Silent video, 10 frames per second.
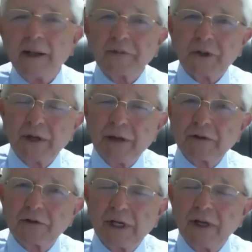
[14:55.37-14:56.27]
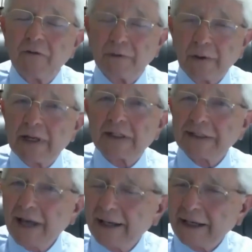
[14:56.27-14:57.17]
So he was very
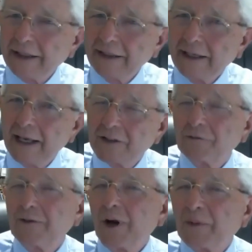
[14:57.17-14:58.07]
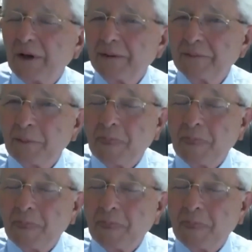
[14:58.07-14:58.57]
excited as a farmer.